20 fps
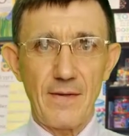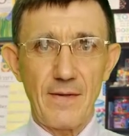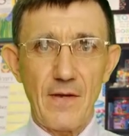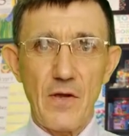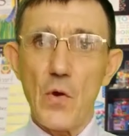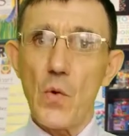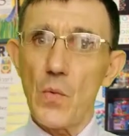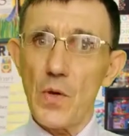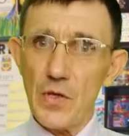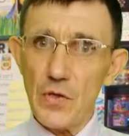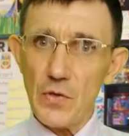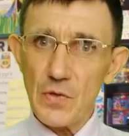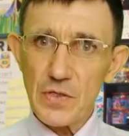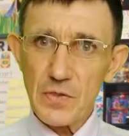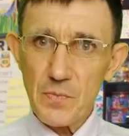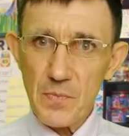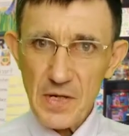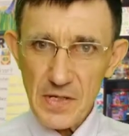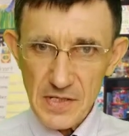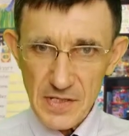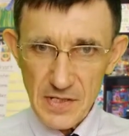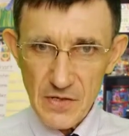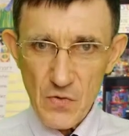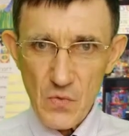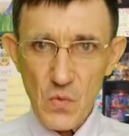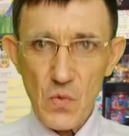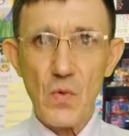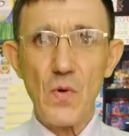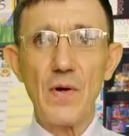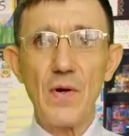We use passive
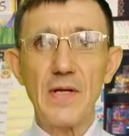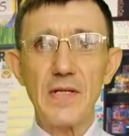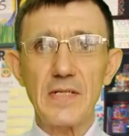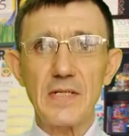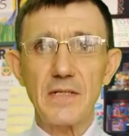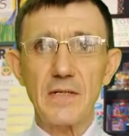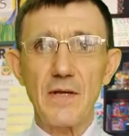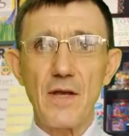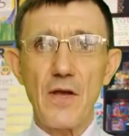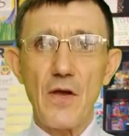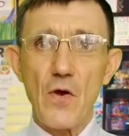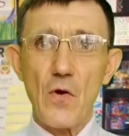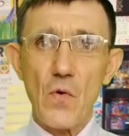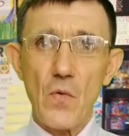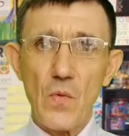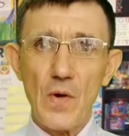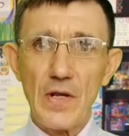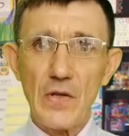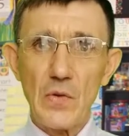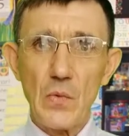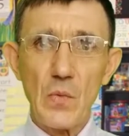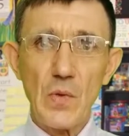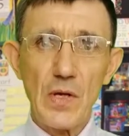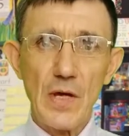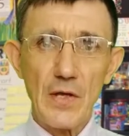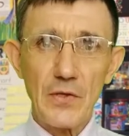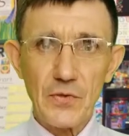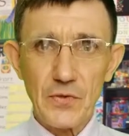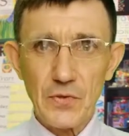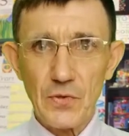voice when we are
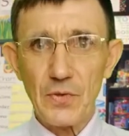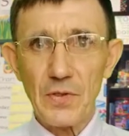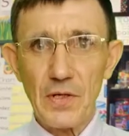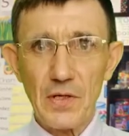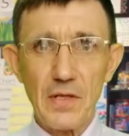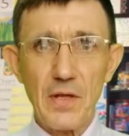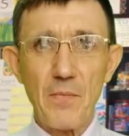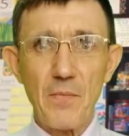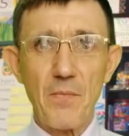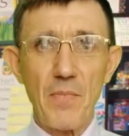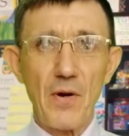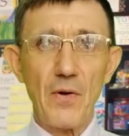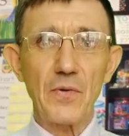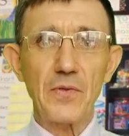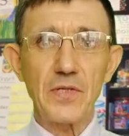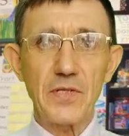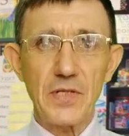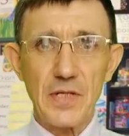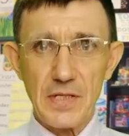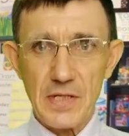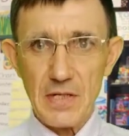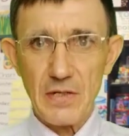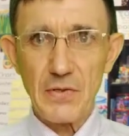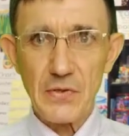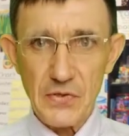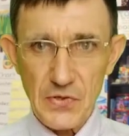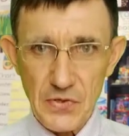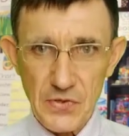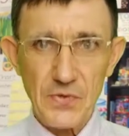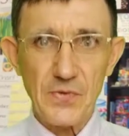talking about general
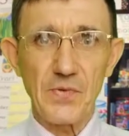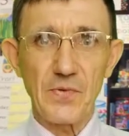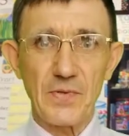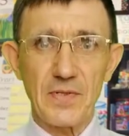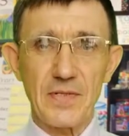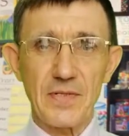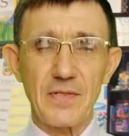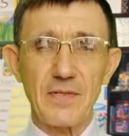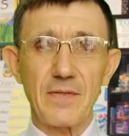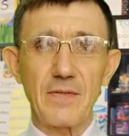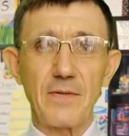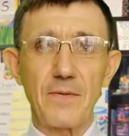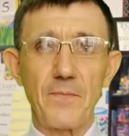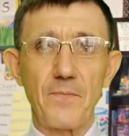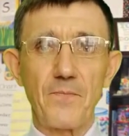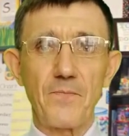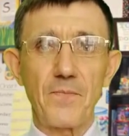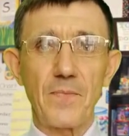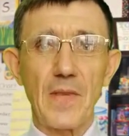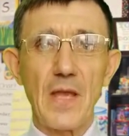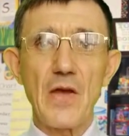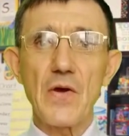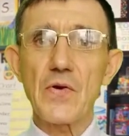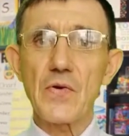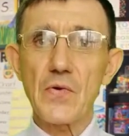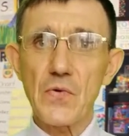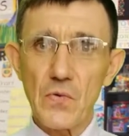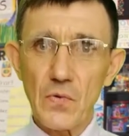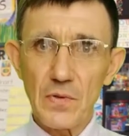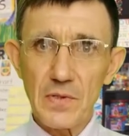truths.
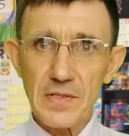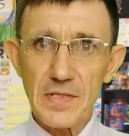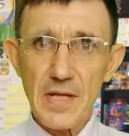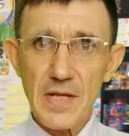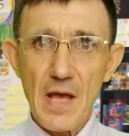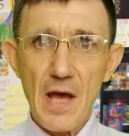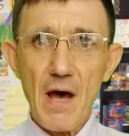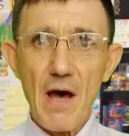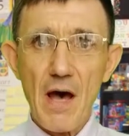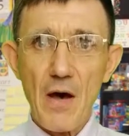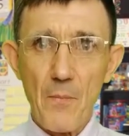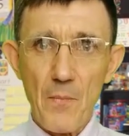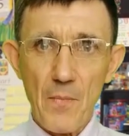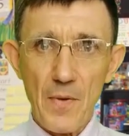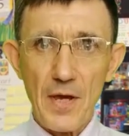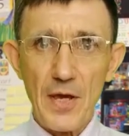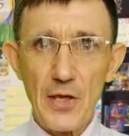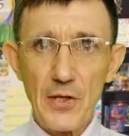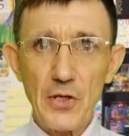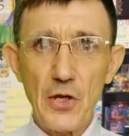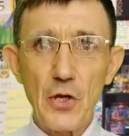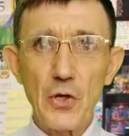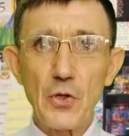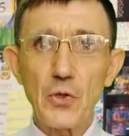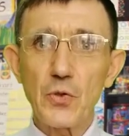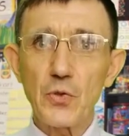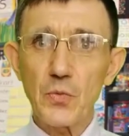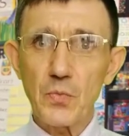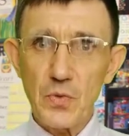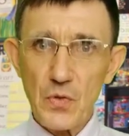Rules are made
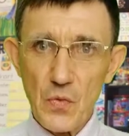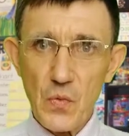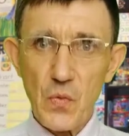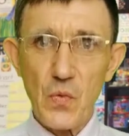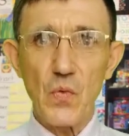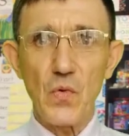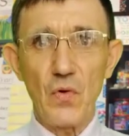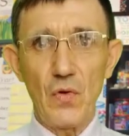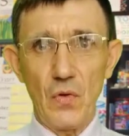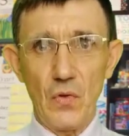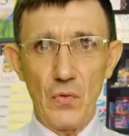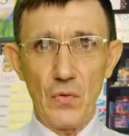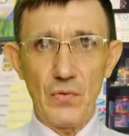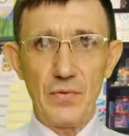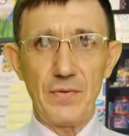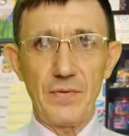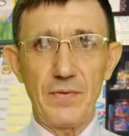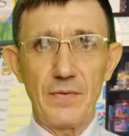to be followed.